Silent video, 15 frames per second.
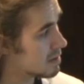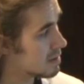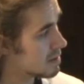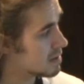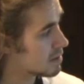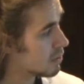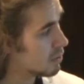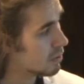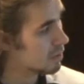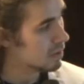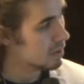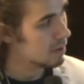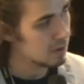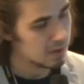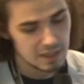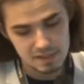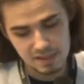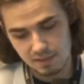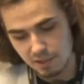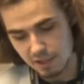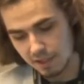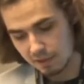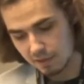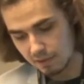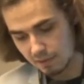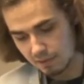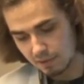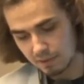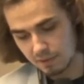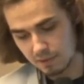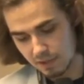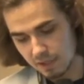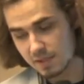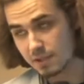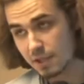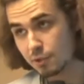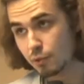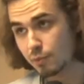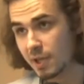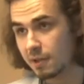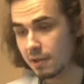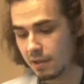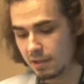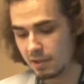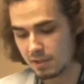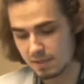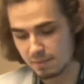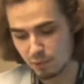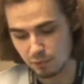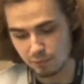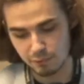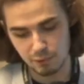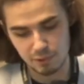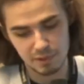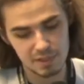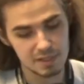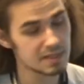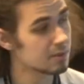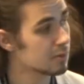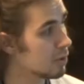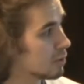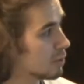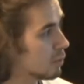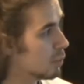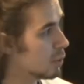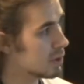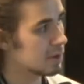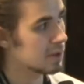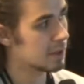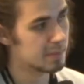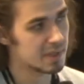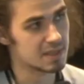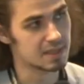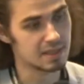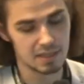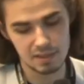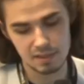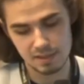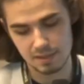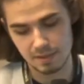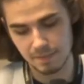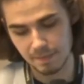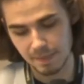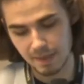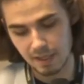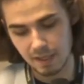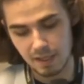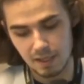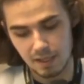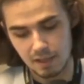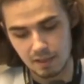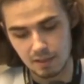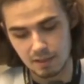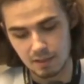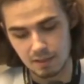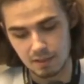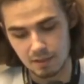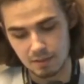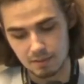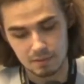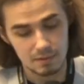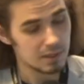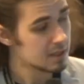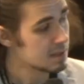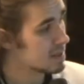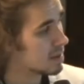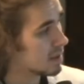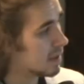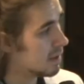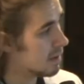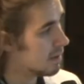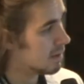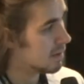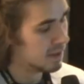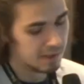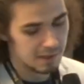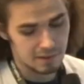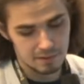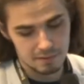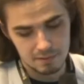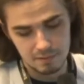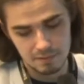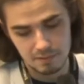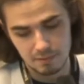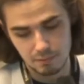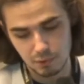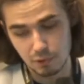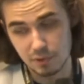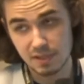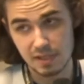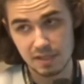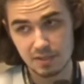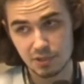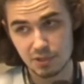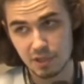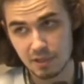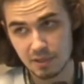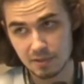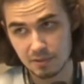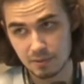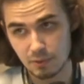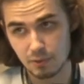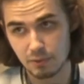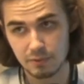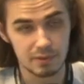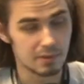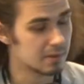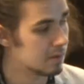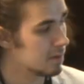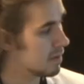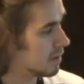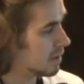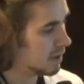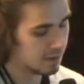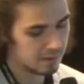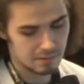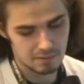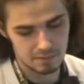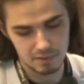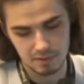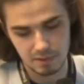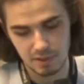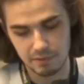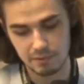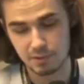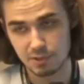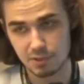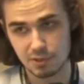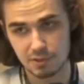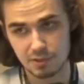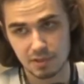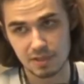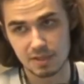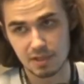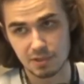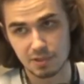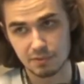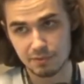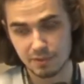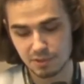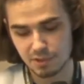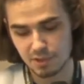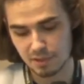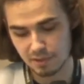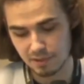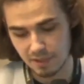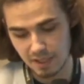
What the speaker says: So let's try to make a small forecast on what happens next. Let's lay the block size chart over the average transaction fee chart